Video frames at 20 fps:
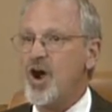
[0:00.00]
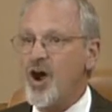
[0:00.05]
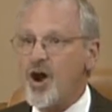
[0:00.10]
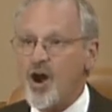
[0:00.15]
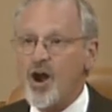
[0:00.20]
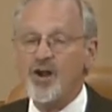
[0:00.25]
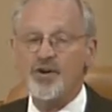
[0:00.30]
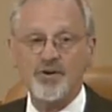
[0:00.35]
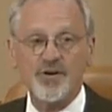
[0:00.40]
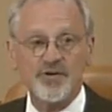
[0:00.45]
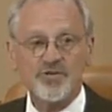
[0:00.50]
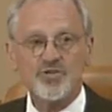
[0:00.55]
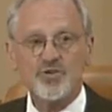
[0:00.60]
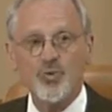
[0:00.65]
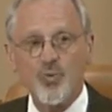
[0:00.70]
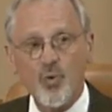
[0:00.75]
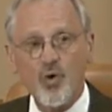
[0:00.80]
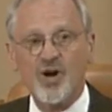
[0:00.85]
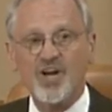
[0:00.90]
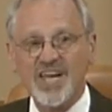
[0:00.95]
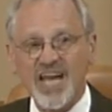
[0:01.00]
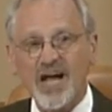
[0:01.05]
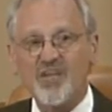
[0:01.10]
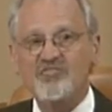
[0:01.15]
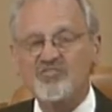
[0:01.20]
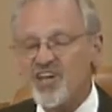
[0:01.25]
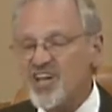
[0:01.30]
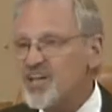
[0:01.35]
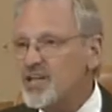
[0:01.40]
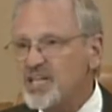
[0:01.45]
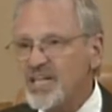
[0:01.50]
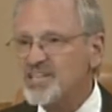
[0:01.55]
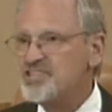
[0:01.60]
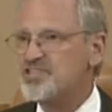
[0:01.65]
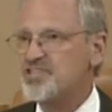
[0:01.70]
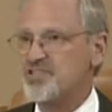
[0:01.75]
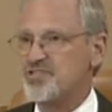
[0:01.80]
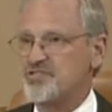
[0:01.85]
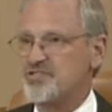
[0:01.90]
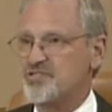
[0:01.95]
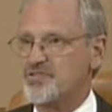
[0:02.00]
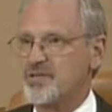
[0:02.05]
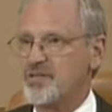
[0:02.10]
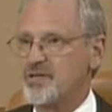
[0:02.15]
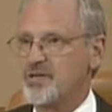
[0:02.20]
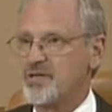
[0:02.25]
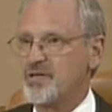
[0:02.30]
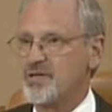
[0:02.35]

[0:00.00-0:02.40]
harder to work out the glitches.